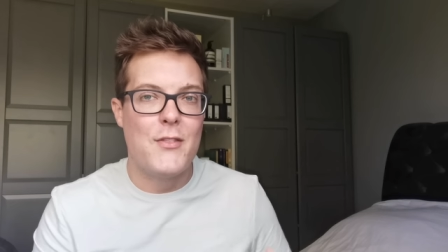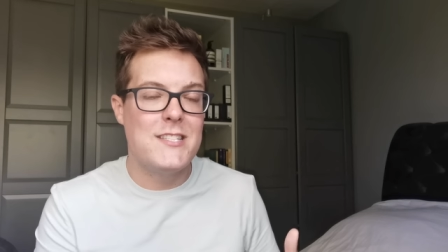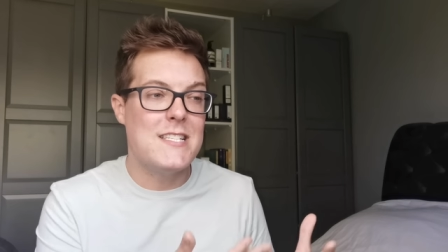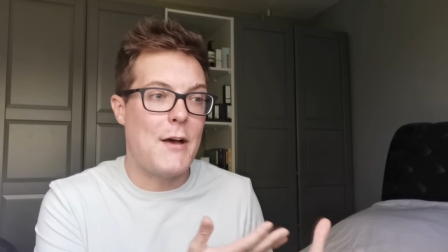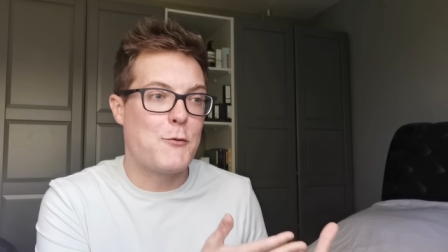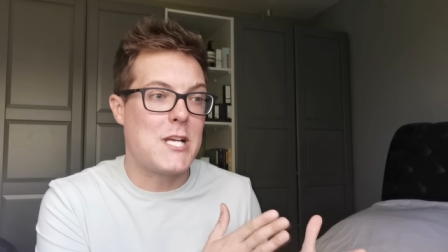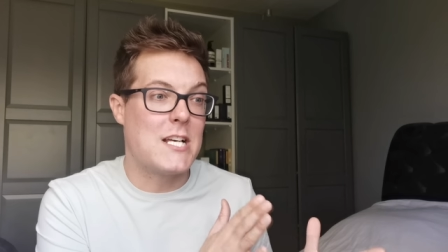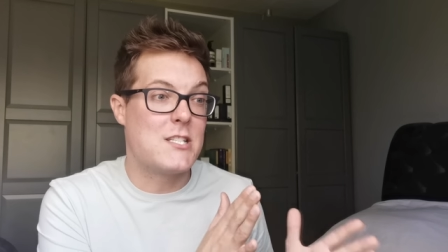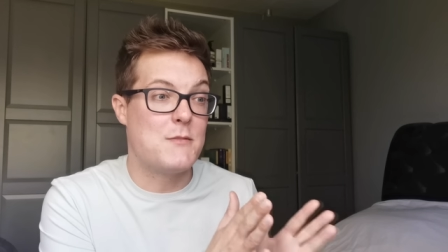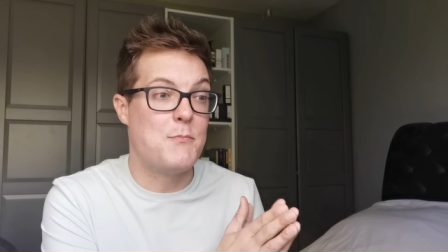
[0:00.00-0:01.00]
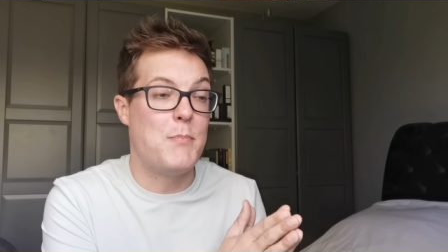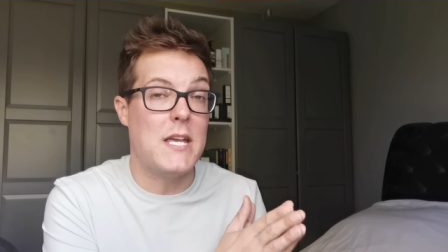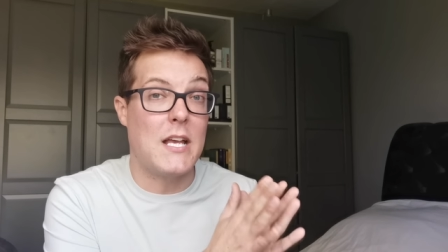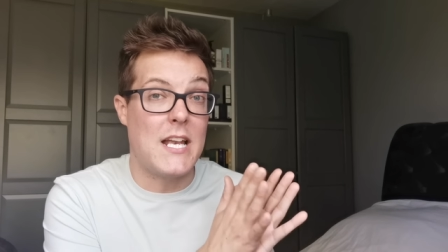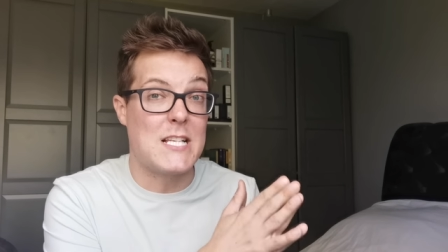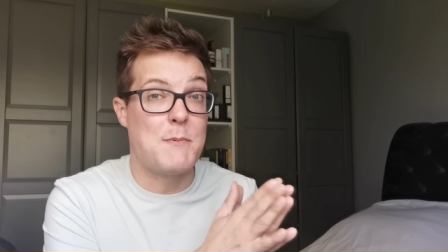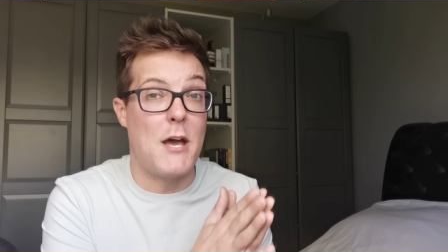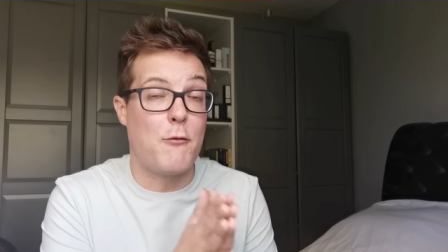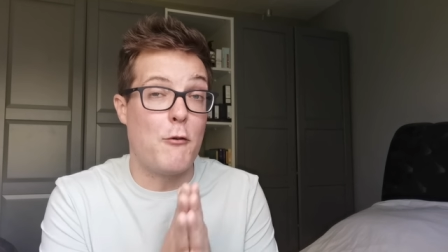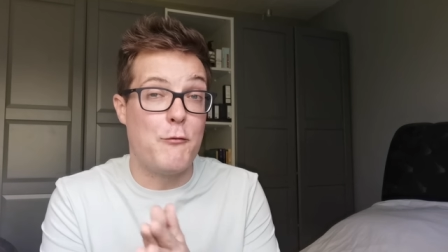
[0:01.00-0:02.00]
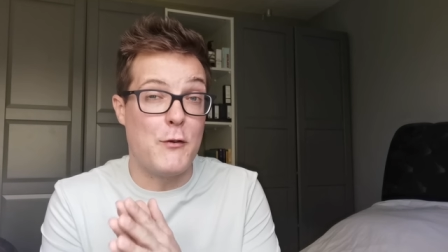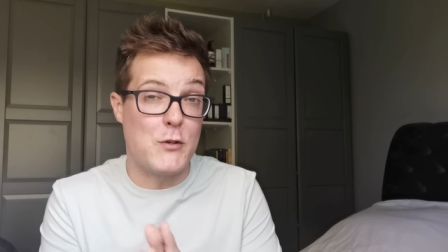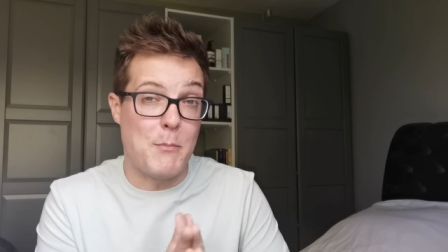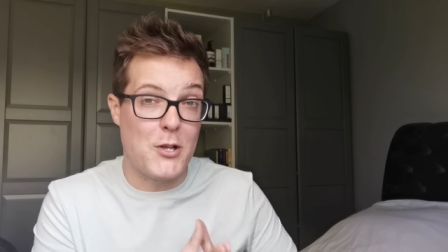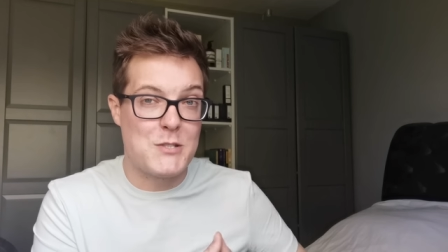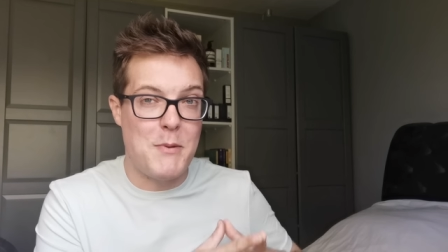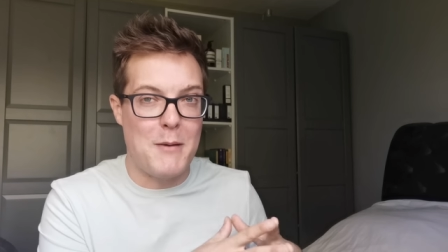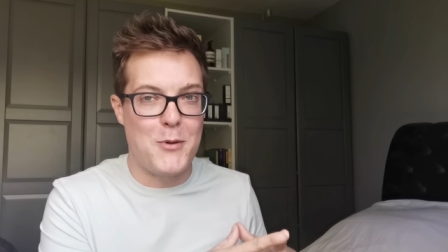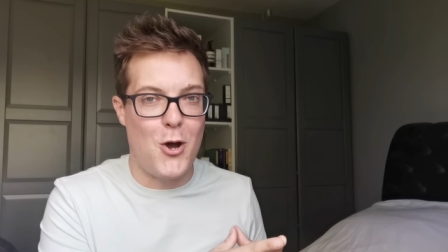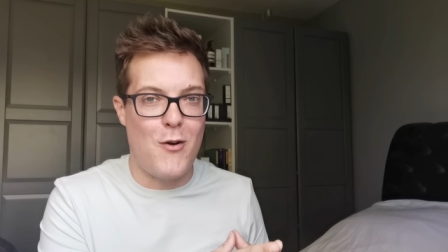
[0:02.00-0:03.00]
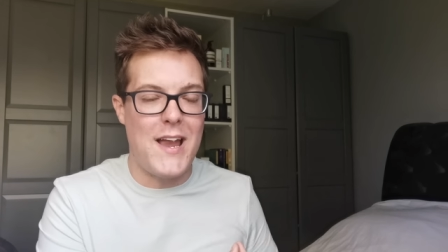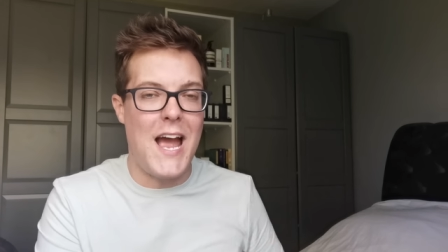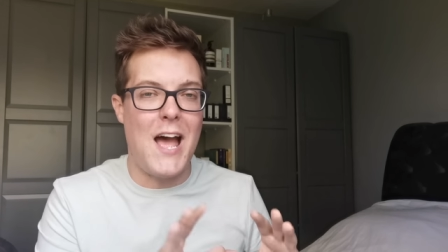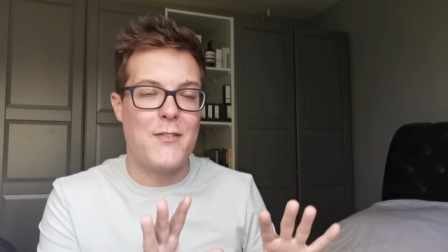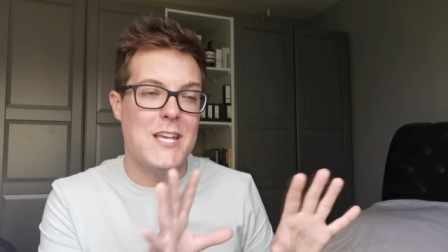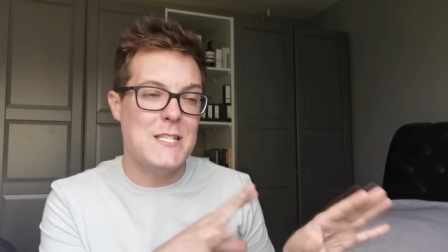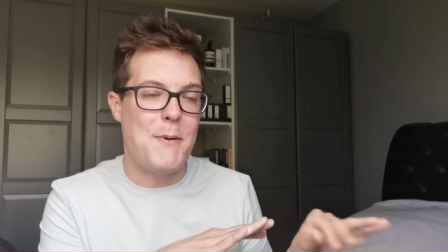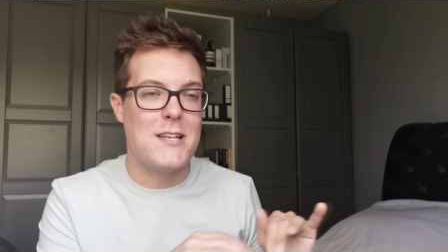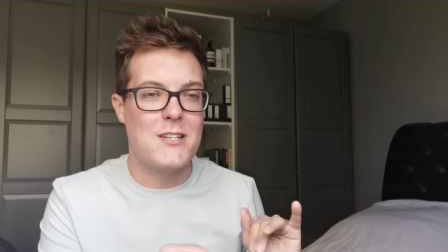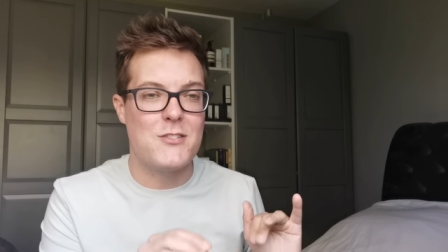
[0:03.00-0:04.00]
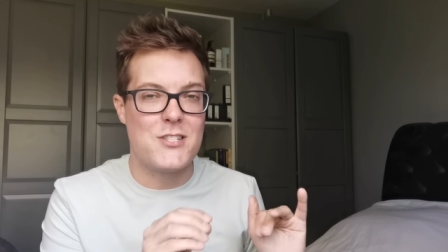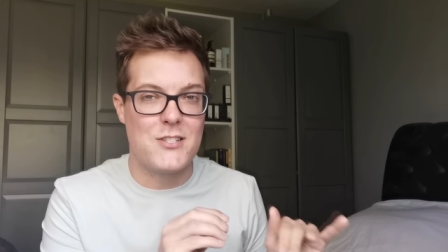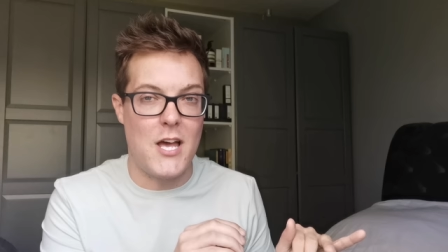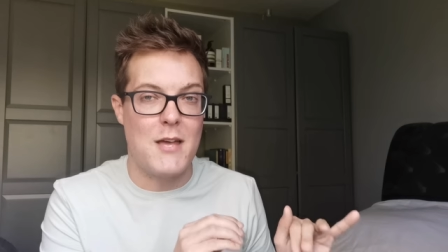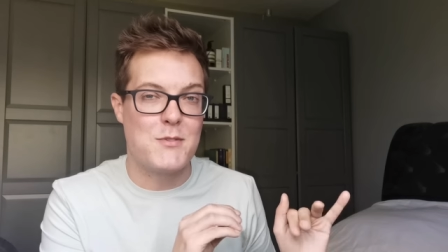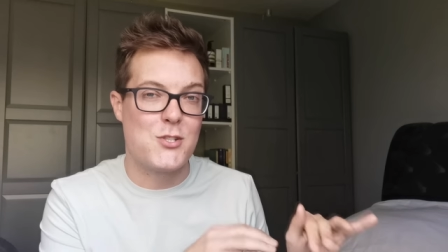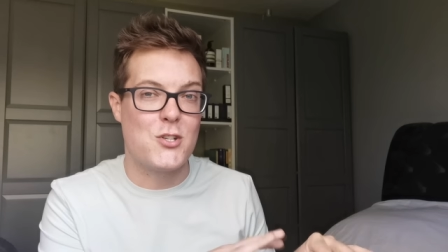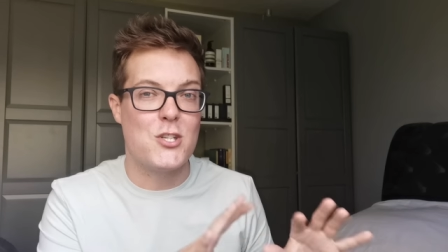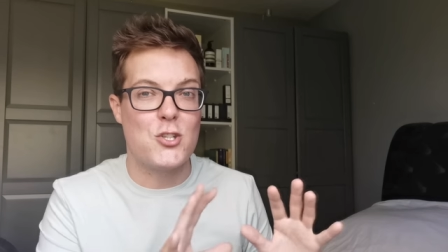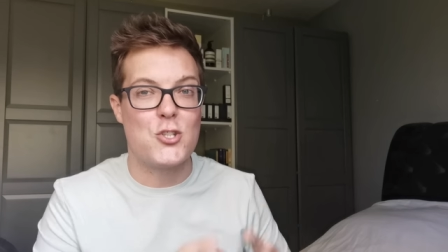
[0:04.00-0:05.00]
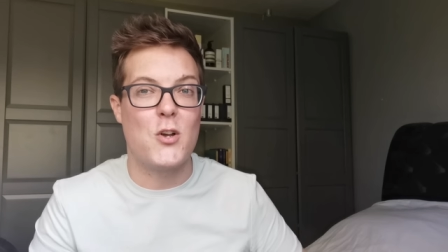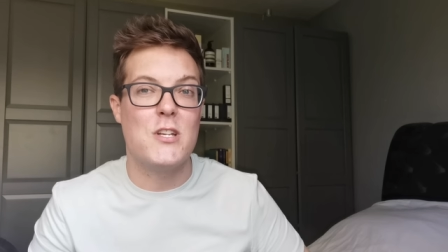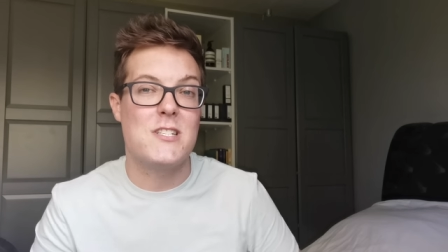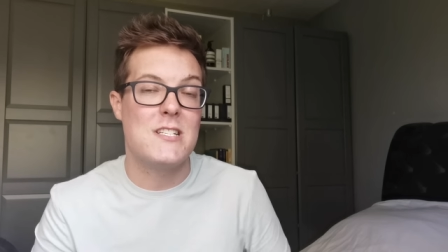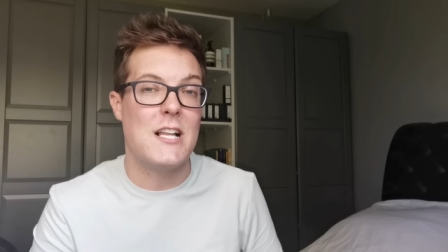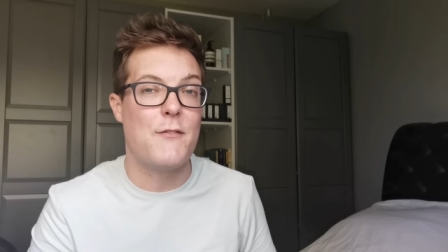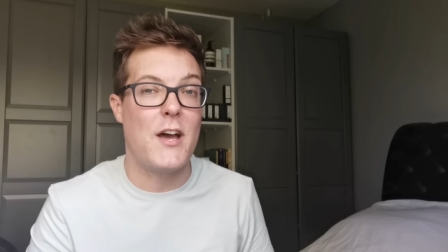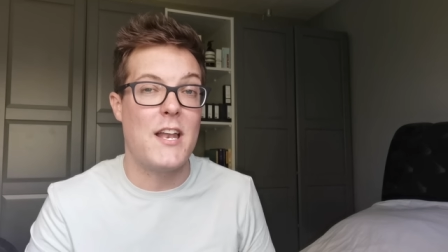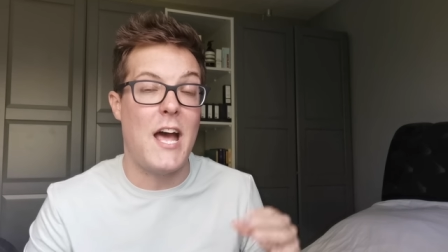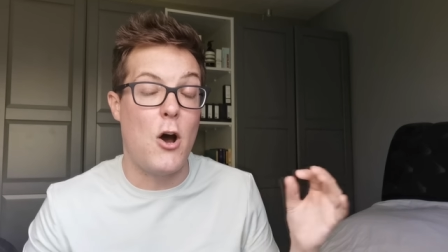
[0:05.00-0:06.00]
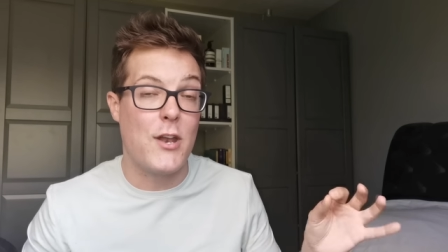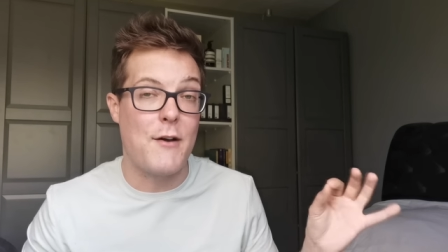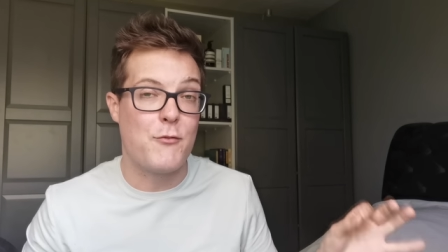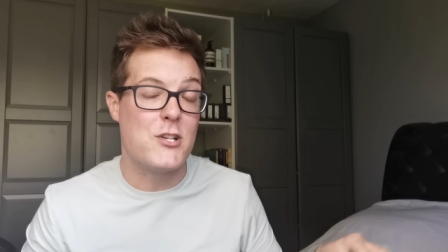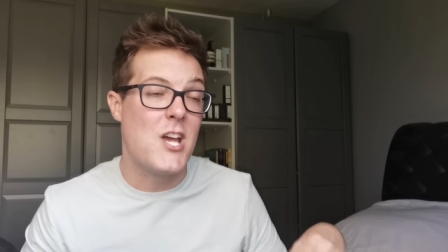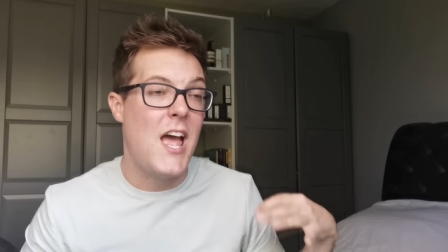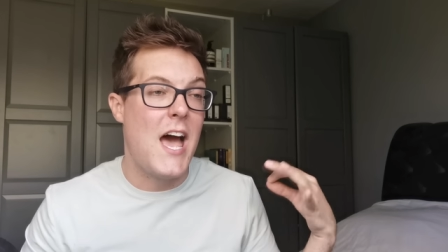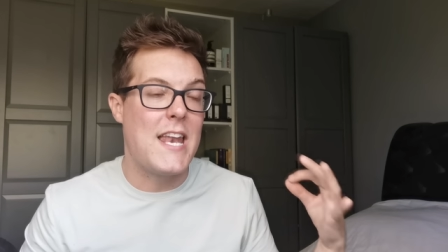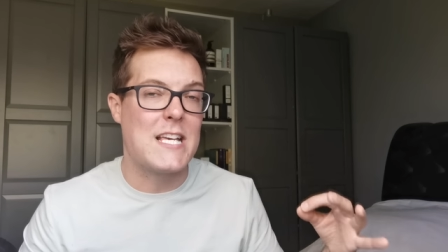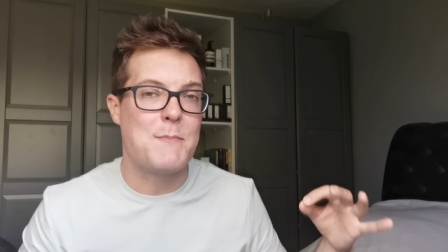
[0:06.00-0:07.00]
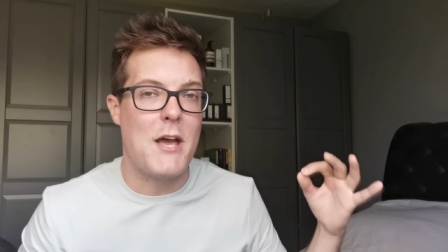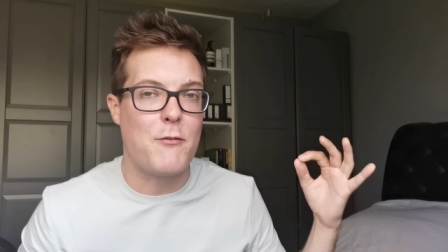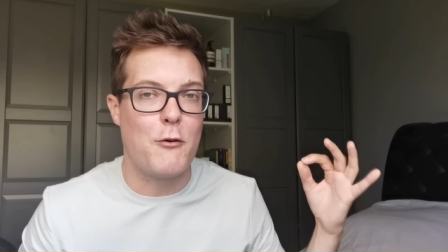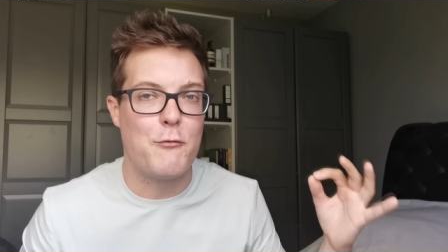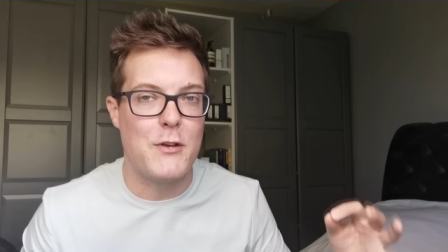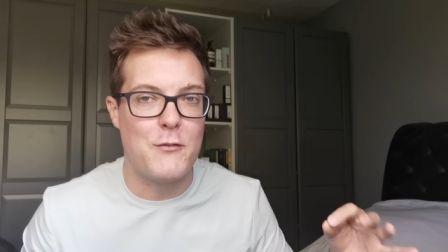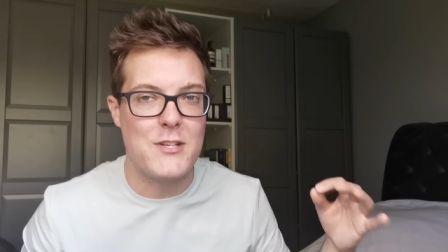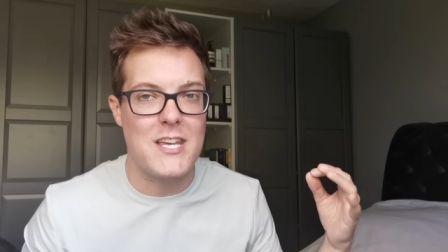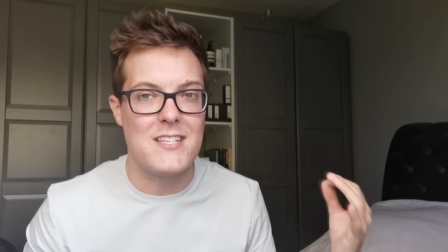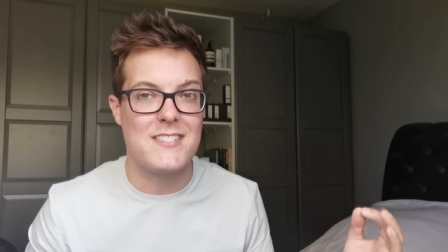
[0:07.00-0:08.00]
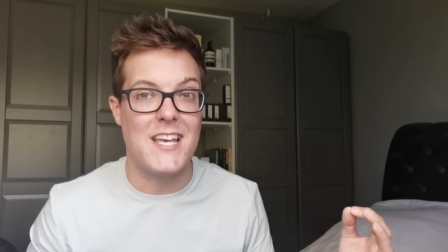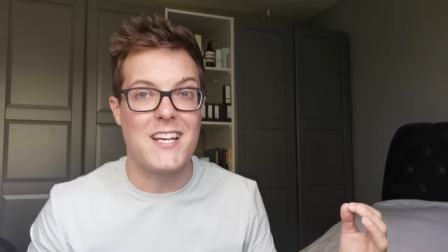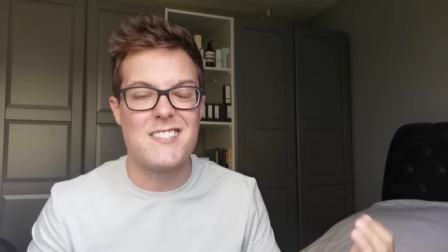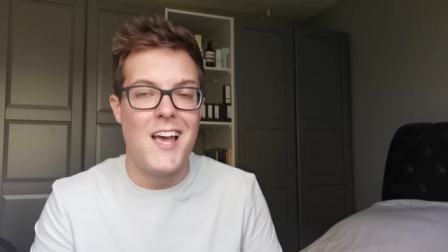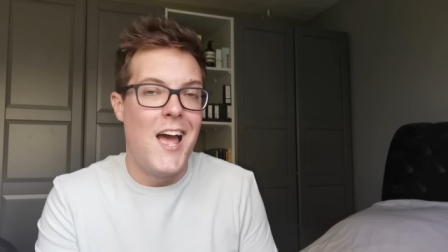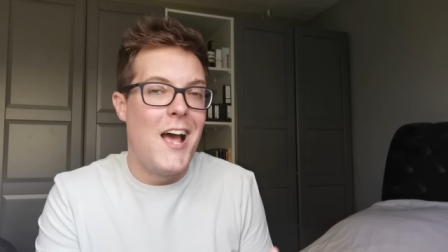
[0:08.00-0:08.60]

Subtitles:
This is advertised as being an SPF of 50+ by Biore, and the independent studies showed it to deliver, on average, an SPF of 56.